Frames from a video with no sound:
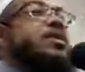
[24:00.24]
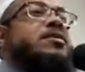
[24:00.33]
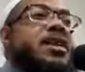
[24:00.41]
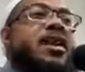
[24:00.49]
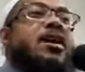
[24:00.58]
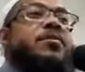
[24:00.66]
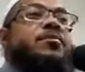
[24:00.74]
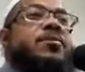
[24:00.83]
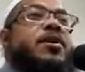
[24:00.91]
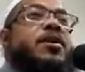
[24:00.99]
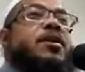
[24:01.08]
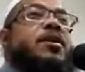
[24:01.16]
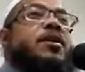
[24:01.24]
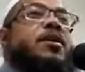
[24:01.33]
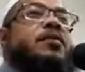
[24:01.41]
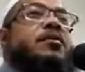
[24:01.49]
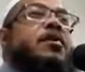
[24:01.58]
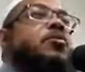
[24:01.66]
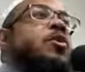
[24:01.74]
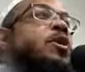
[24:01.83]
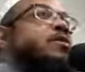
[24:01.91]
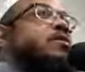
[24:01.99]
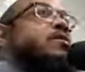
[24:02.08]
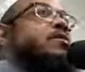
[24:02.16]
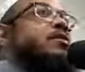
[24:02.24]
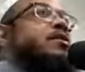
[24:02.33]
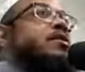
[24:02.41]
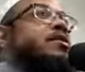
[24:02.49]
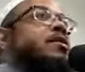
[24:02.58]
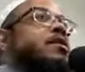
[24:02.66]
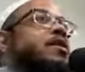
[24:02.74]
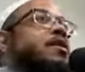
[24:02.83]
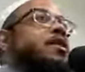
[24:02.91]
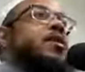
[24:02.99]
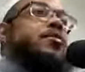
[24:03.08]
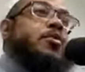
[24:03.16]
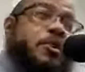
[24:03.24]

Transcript: that time, there was uh, Abu